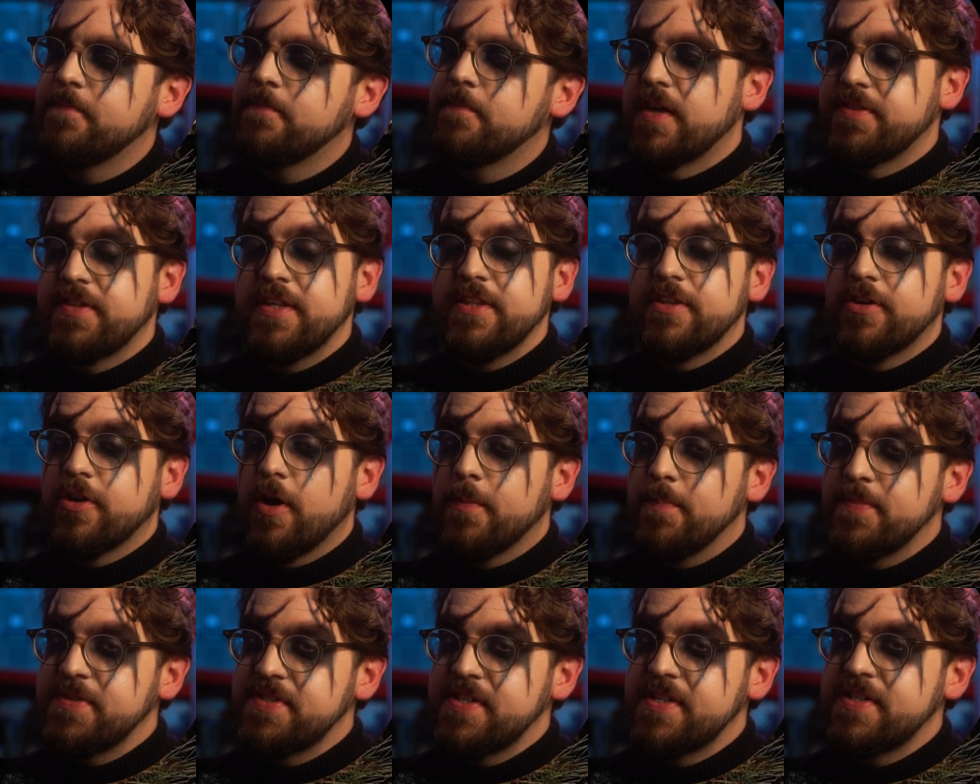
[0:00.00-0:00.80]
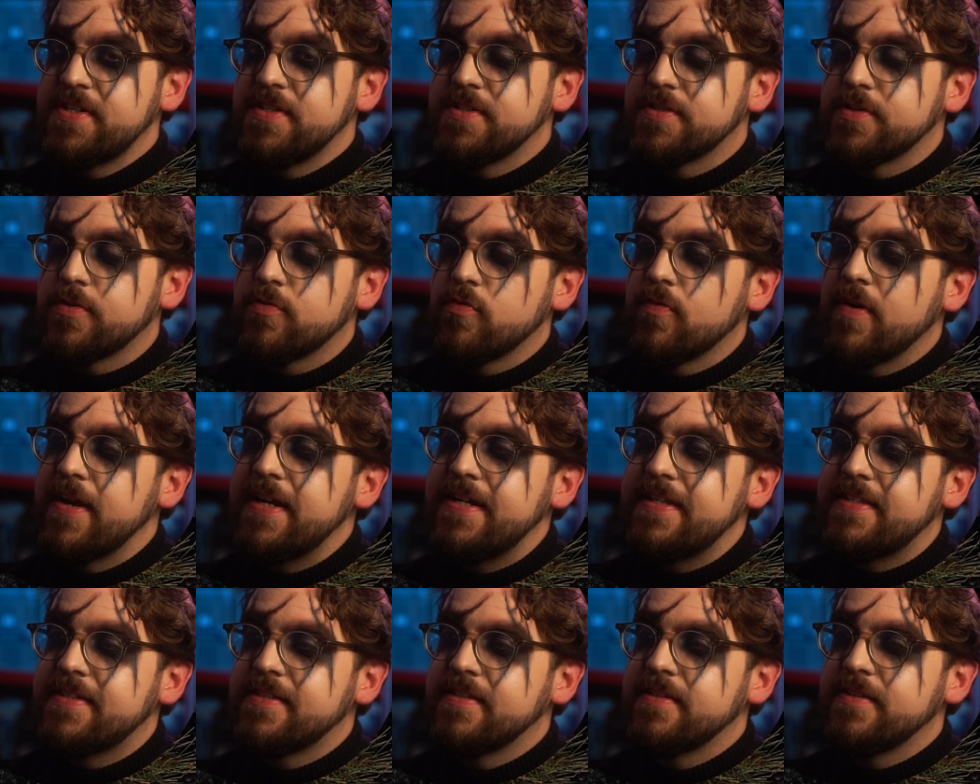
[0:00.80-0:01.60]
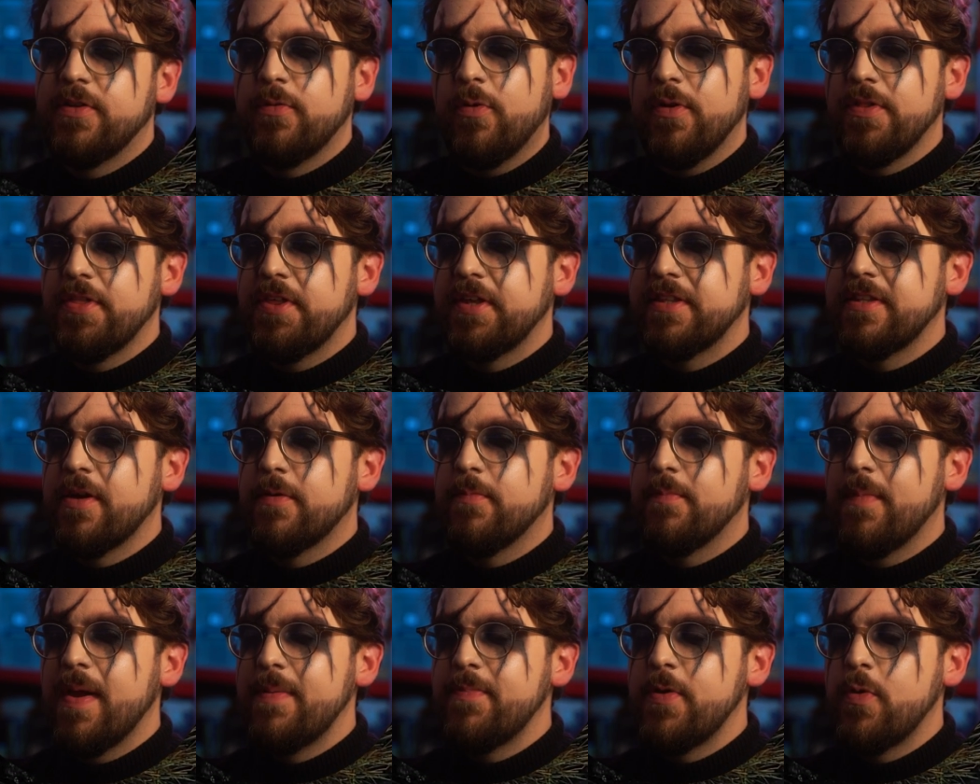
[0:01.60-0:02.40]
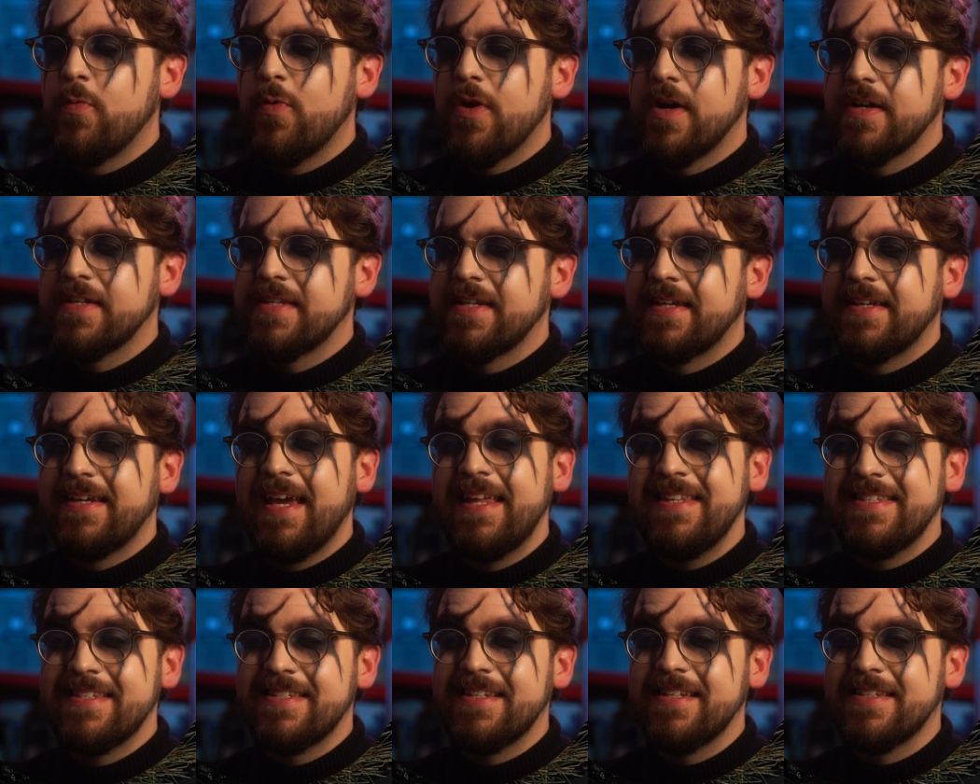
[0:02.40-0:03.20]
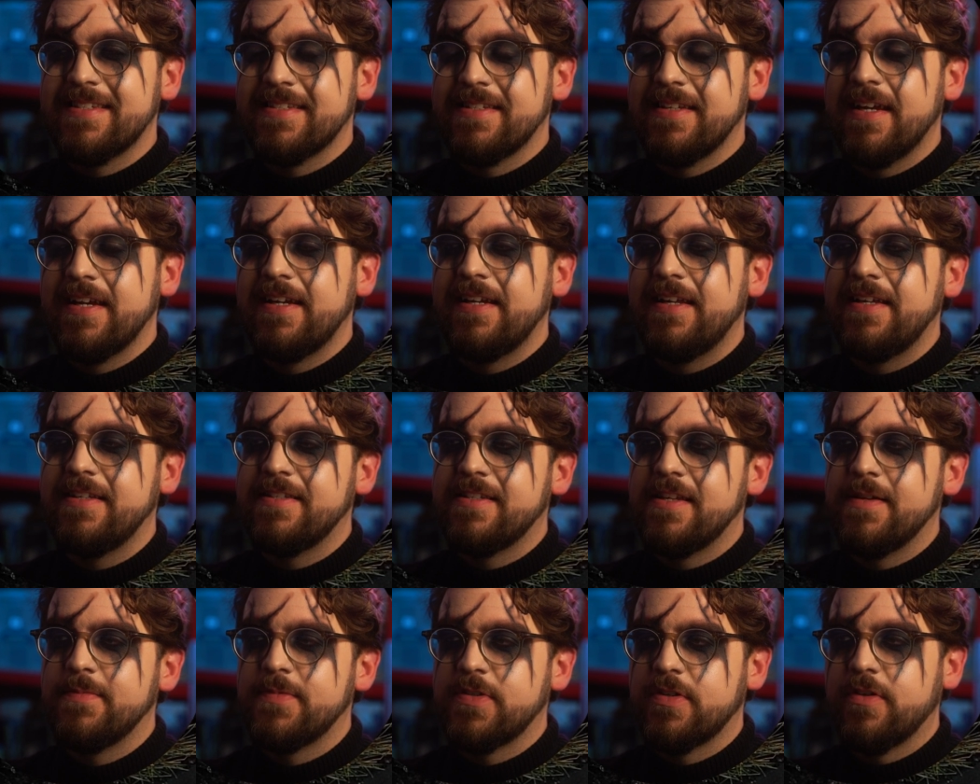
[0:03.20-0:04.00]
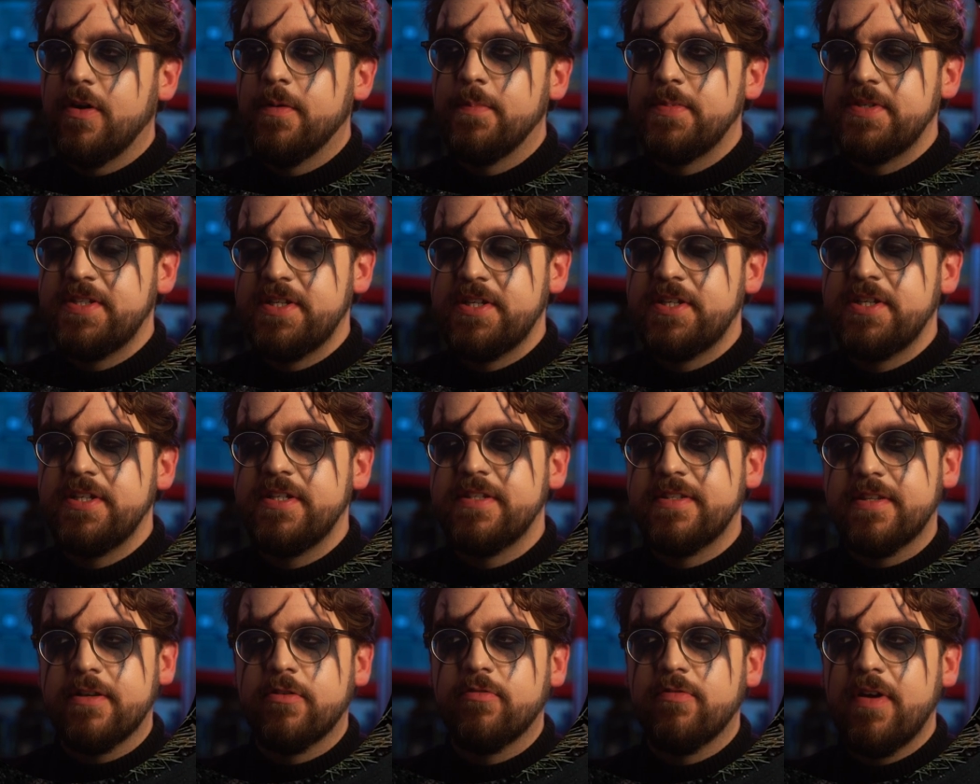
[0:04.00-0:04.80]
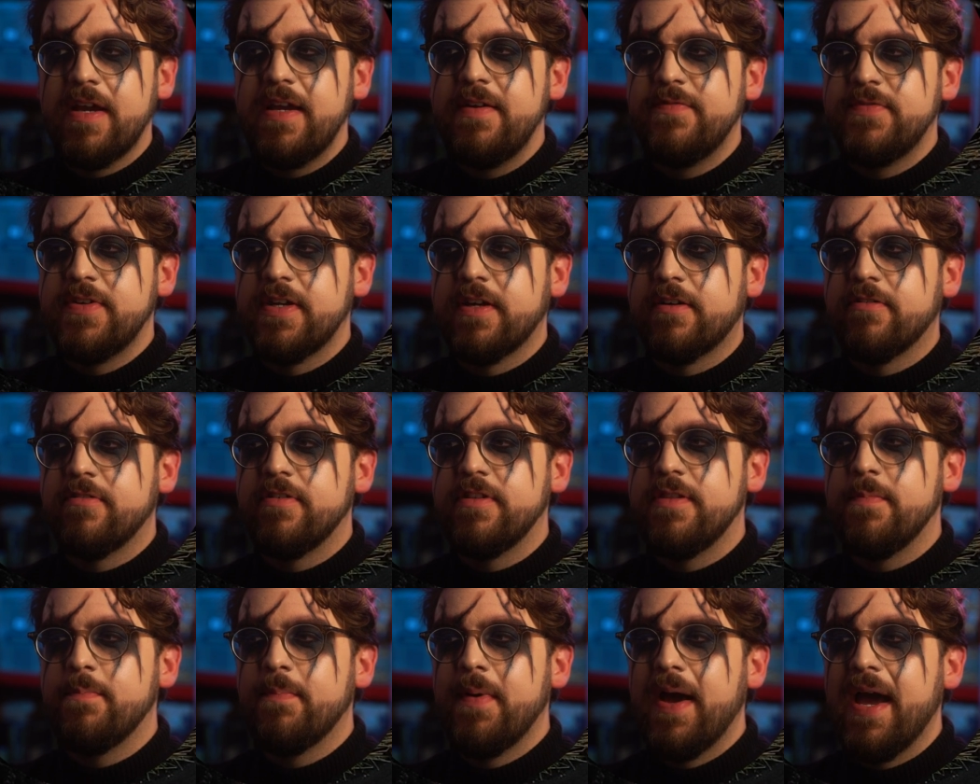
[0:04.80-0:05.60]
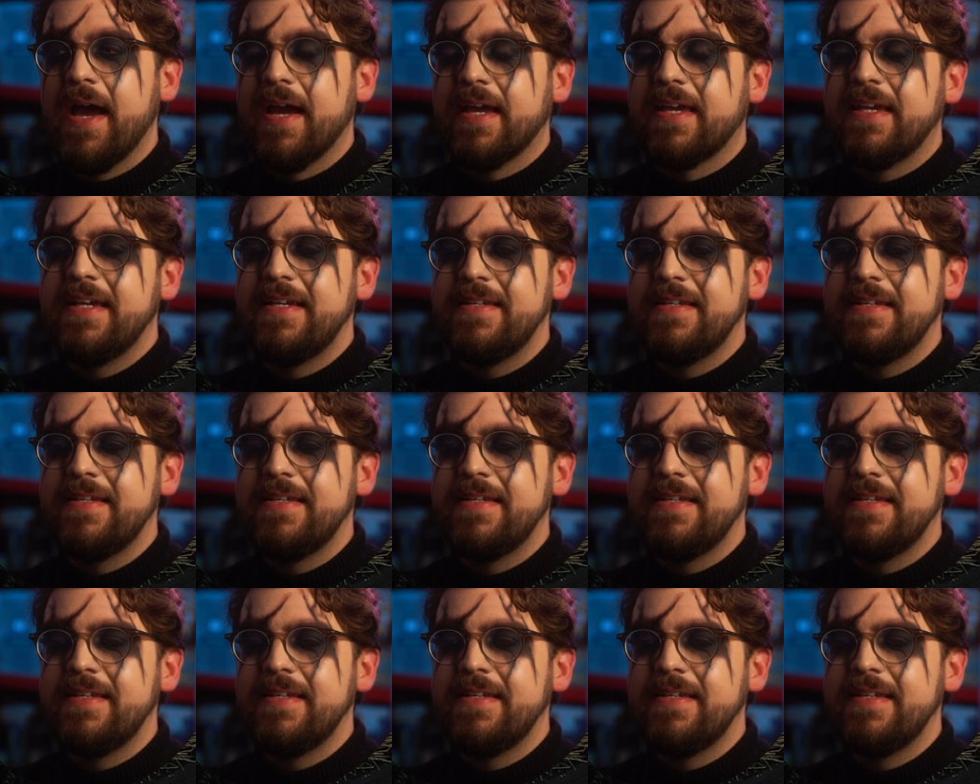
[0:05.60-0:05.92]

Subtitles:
I think the composition's great. The one thing that maybe works against it slightly in terms of composition is the Gravedigger at the back.